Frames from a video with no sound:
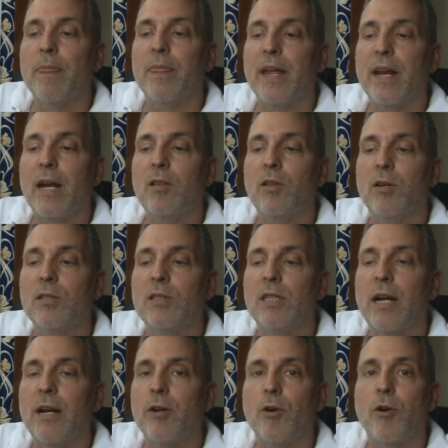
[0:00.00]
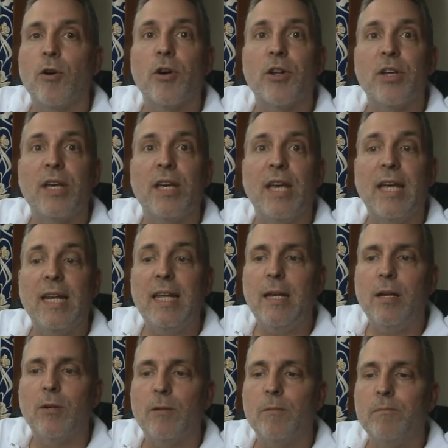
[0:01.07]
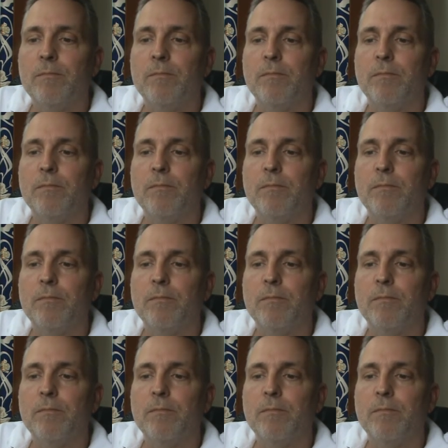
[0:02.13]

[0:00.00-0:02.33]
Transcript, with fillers: Then I looked and I heard an eagle.